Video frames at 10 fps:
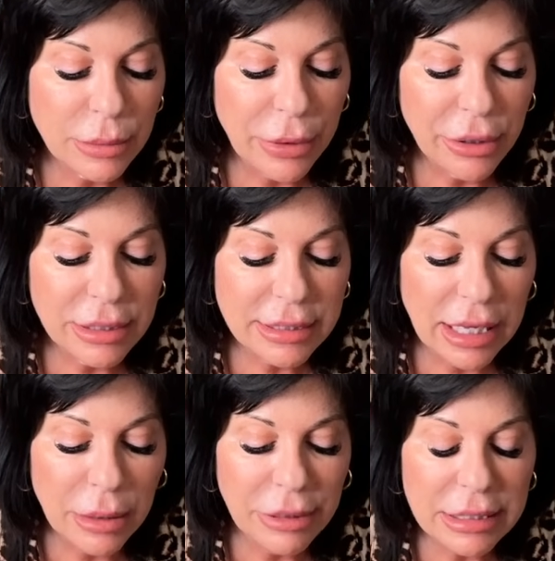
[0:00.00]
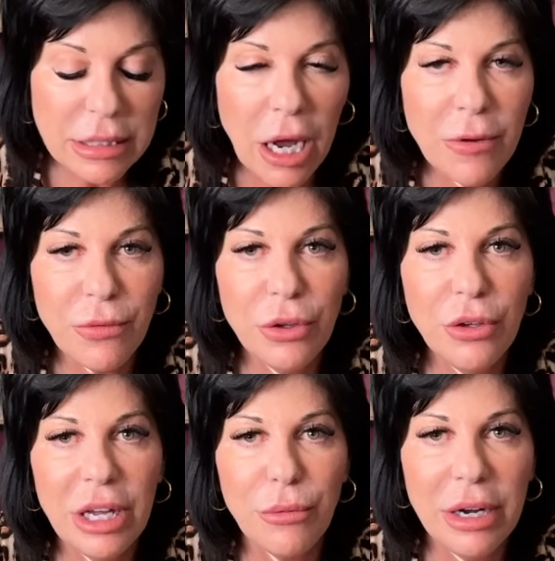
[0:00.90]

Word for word: Spirit is telling me it's time for you to get